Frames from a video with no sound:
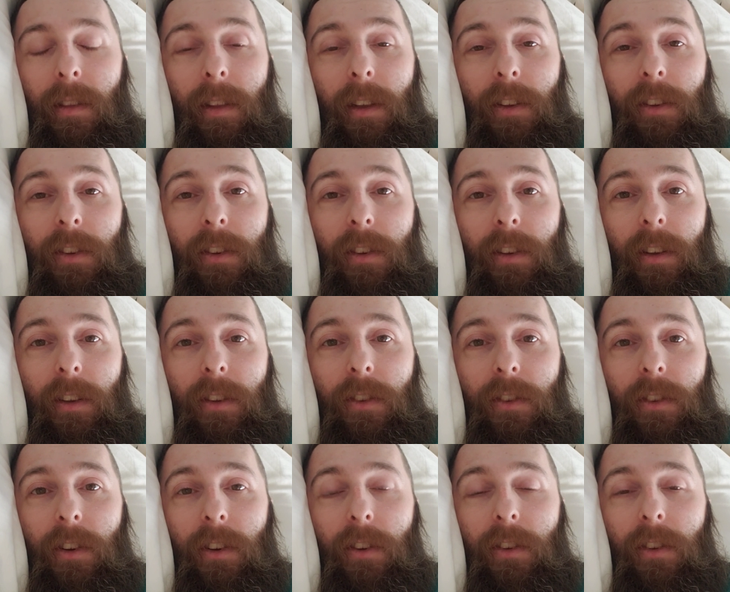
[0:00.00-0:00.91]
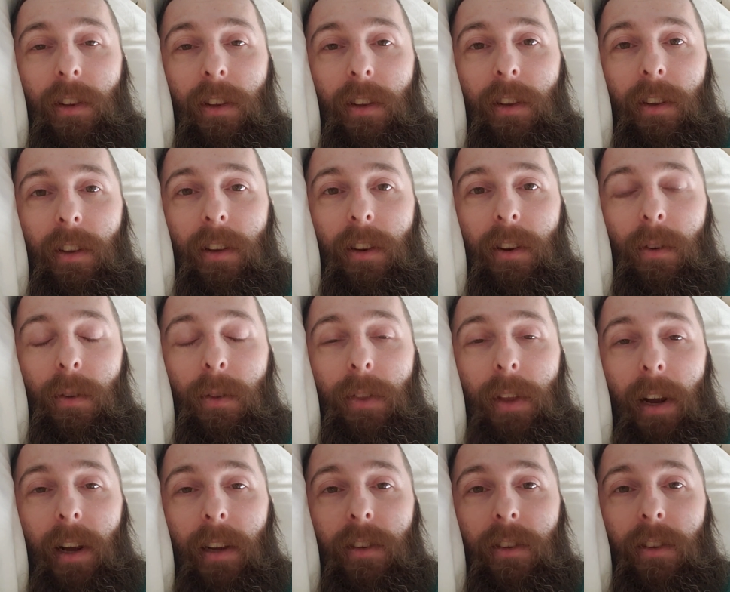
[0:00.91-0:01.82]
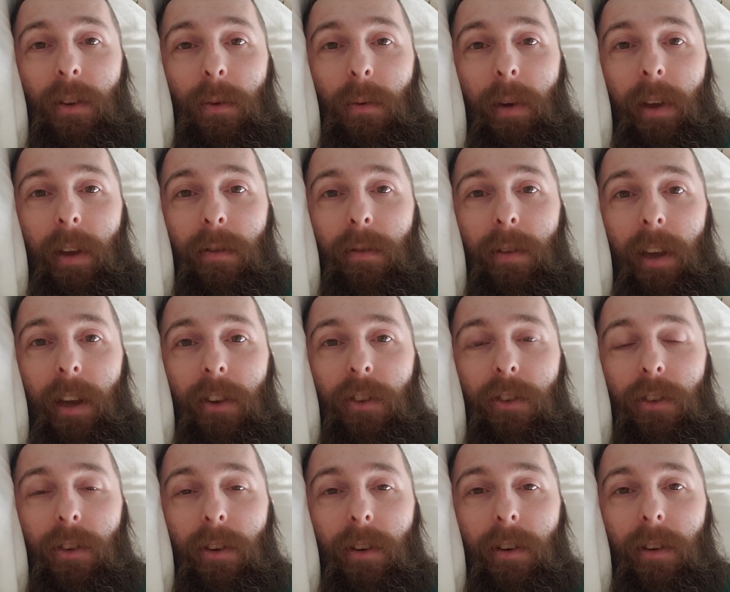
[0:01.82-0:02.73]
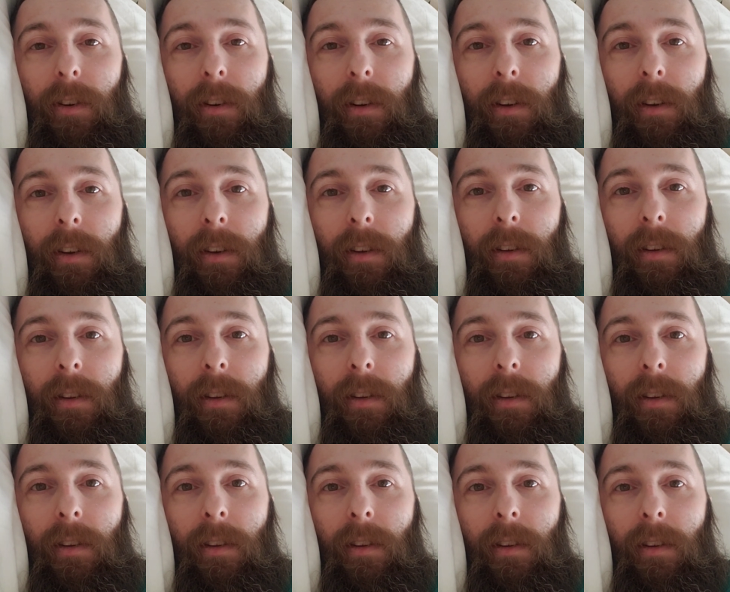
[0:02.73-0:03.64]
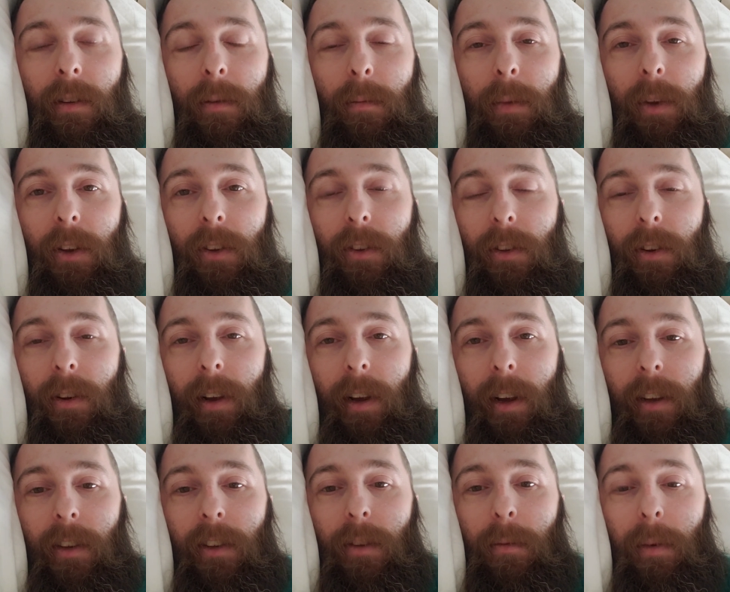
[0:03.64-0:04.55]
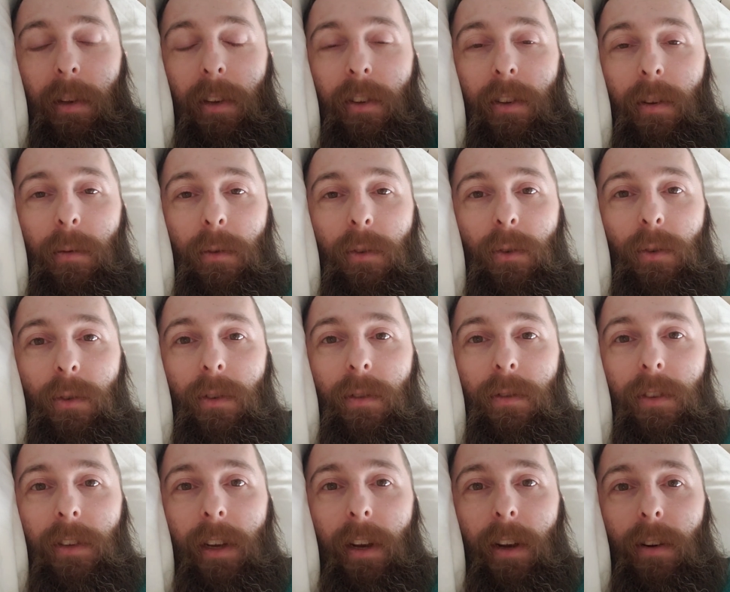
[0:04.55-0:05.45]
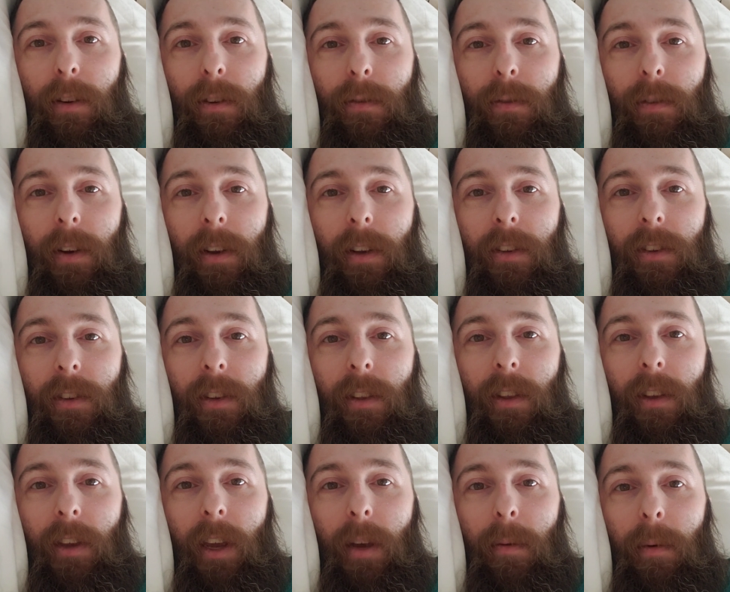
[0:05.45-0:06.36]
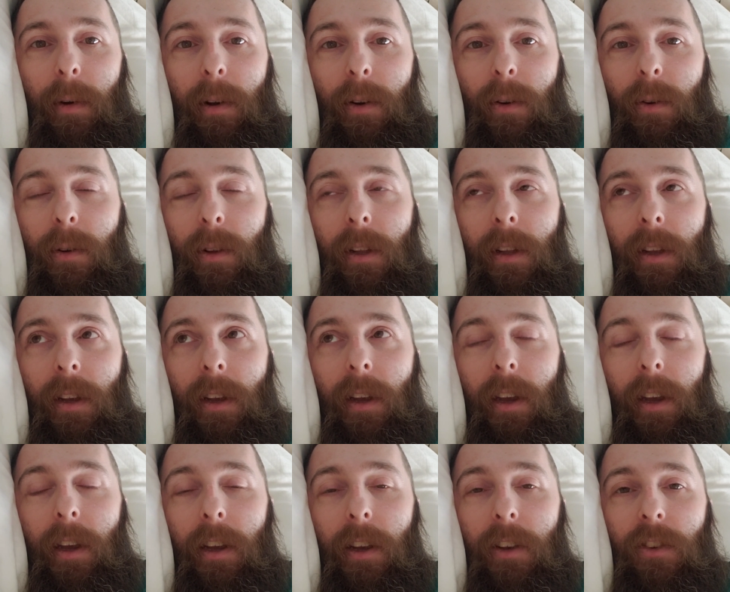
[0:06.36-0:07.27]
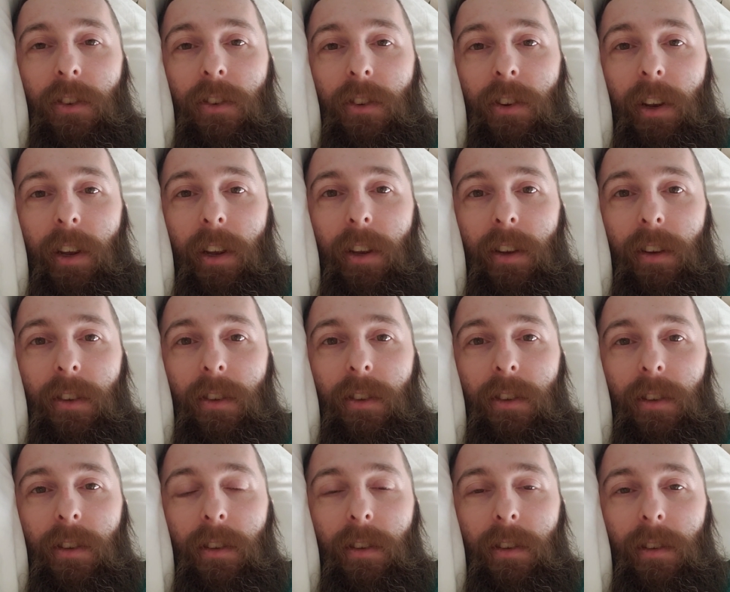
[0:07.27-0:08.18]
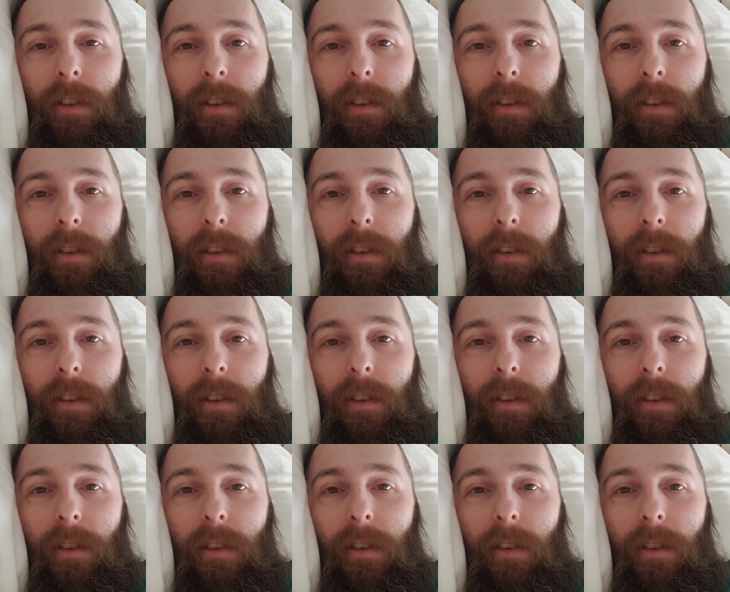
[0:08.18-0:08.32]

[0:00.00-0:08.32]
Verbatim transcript: It's it's just it, you know, that's the way of nature. Because there has to be some sort of sacrifice in the chemical exchange.